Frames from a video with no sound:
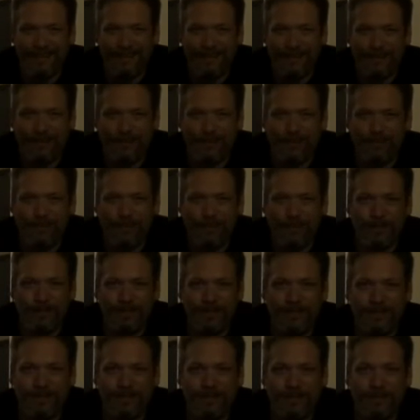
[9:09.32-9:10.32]
So
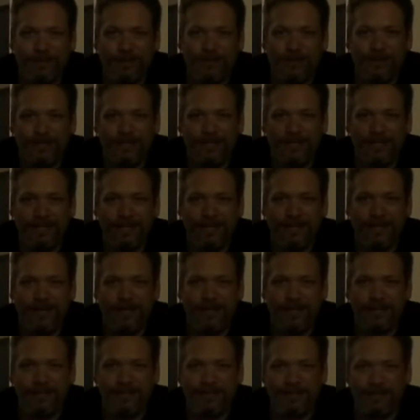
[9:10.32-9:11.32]
please understand the
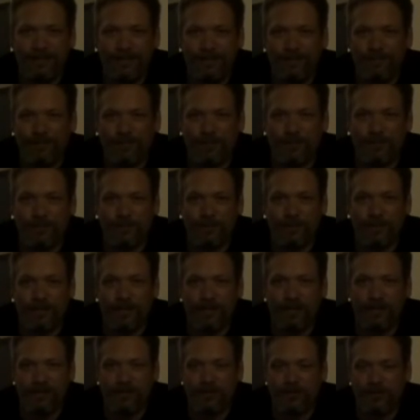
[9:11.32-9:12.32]
concepts and what
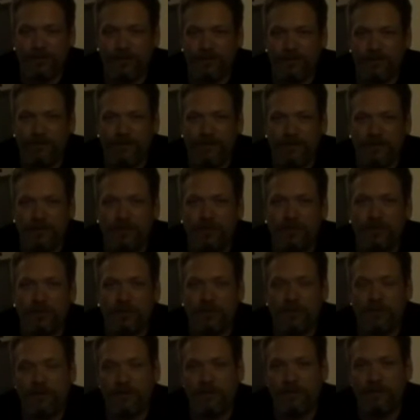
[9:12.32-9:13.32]
actually affects your
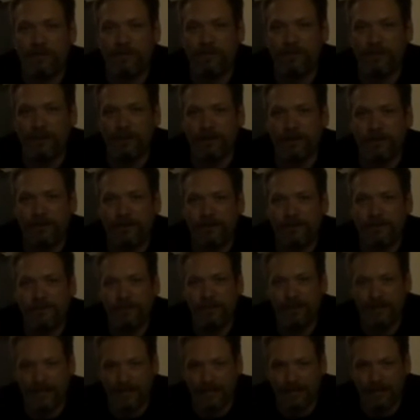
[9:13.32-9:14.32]
equipment,
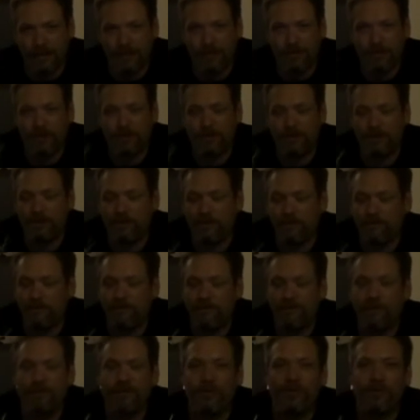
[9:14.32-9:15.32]
and then you can
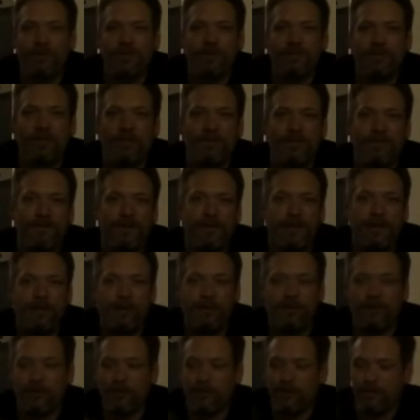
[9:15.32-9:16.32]
further yourself down
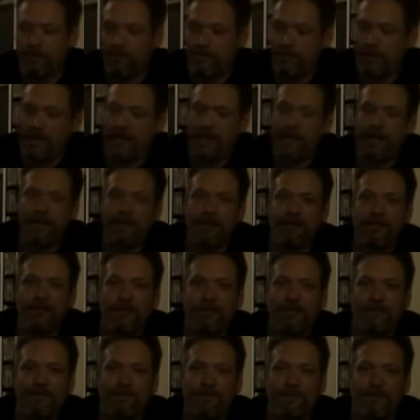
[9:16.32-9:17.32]
your path
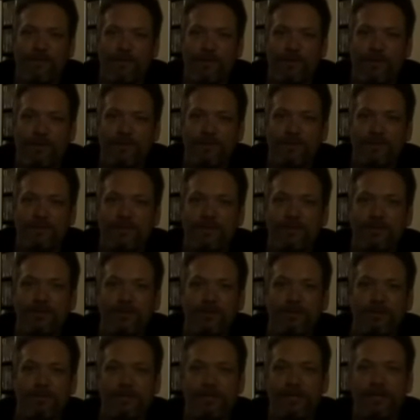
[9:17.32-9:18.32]
as far as to
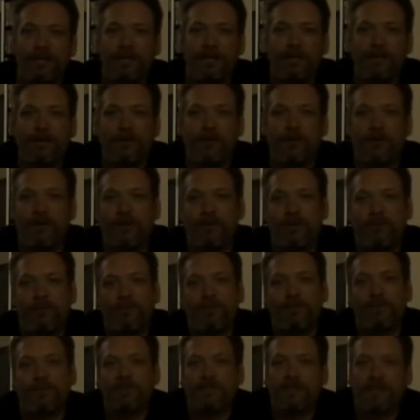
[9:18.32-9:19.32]
obtain credible
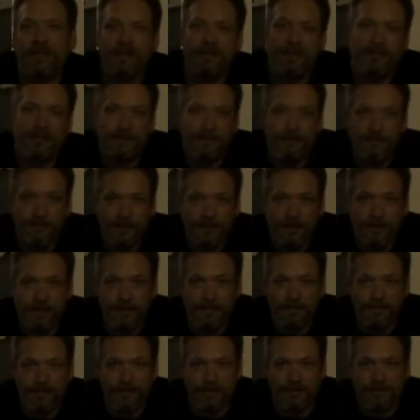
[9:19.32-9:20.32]
scientific
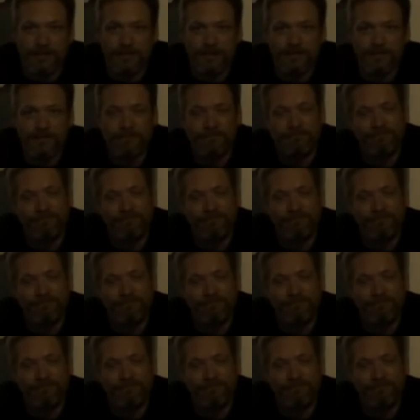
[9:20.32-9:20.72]
evidence.